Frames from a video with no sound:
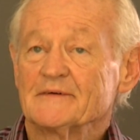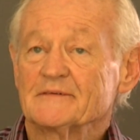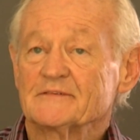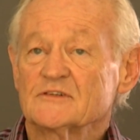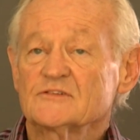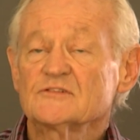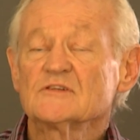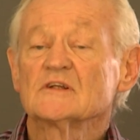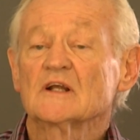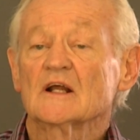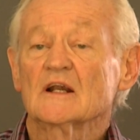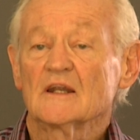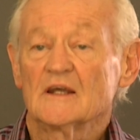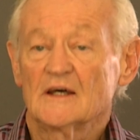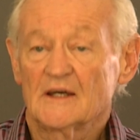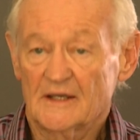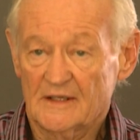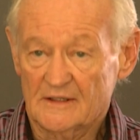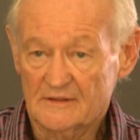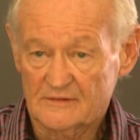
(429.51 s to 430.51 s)

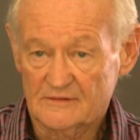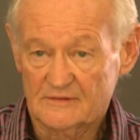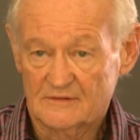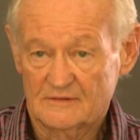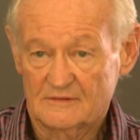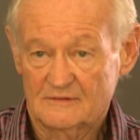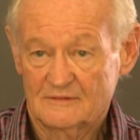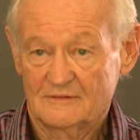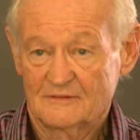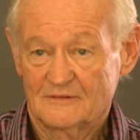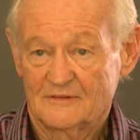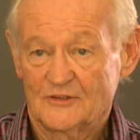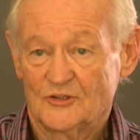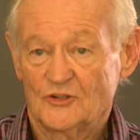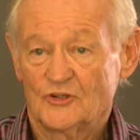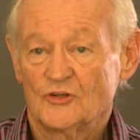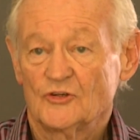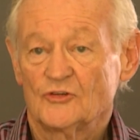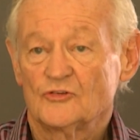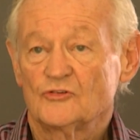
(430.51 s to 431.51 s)
disinclined
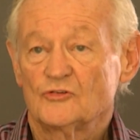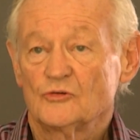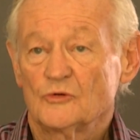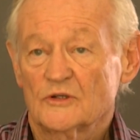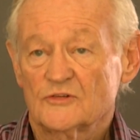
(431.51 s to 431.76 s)
to